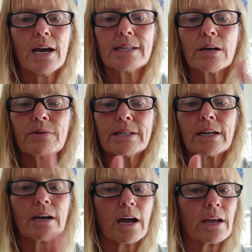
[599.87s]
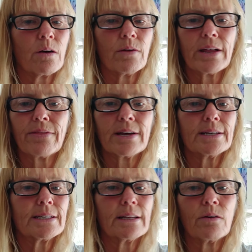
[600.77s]
It's always going to kind of go like
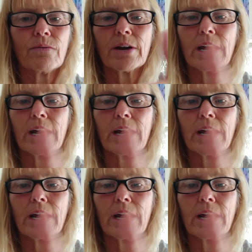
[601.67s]
this and over